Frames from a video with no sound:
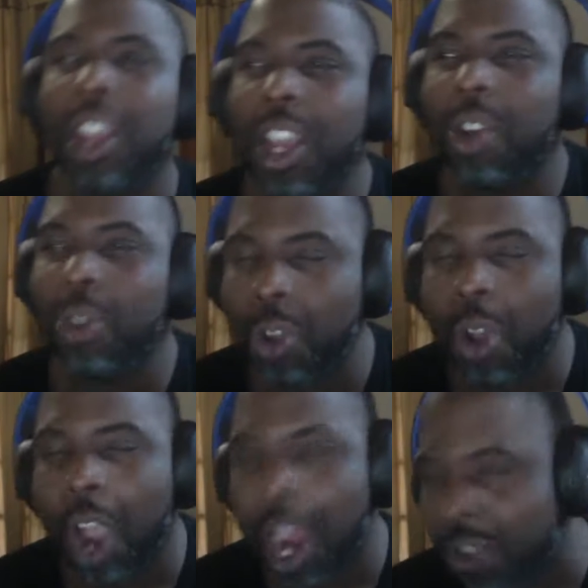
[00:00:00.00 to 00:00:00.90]
do you
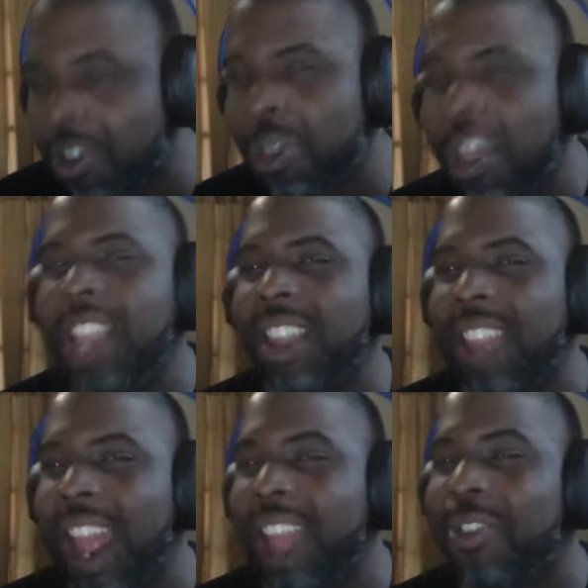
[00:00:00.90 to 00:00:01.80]
honestly think that
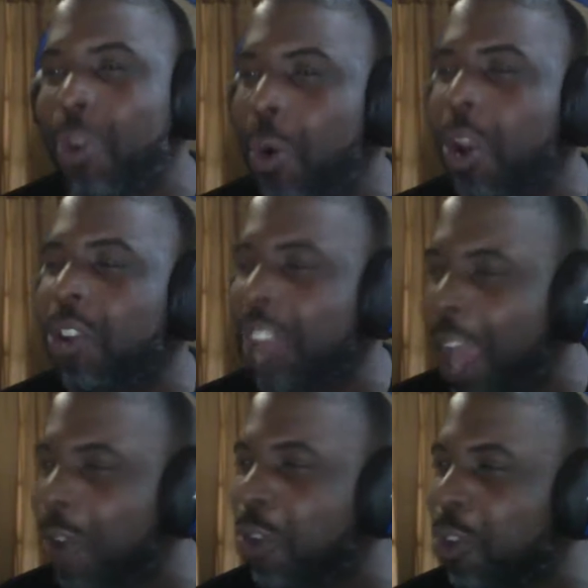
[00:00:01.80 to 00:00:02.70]
that's going to
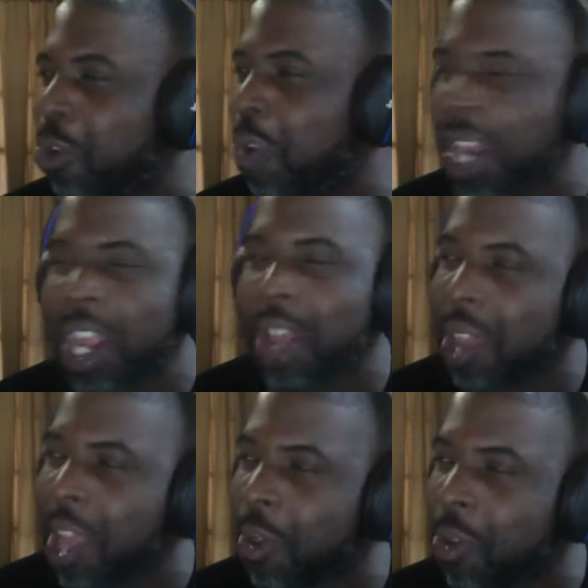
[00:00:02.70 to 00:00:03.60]
outdo any of the
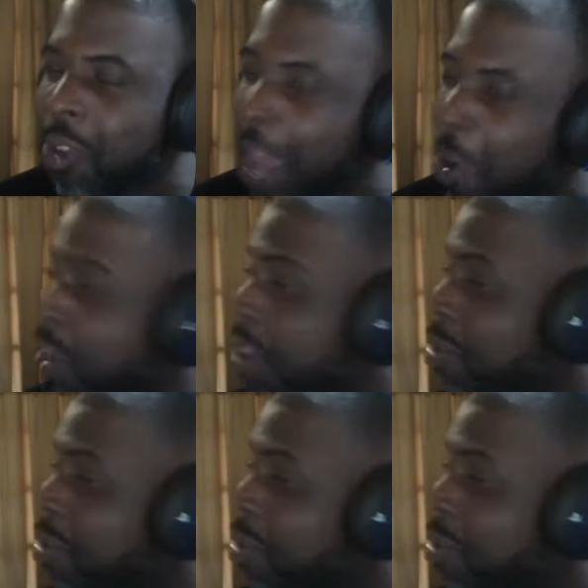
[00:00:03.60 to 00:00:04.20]
others? I don't think so,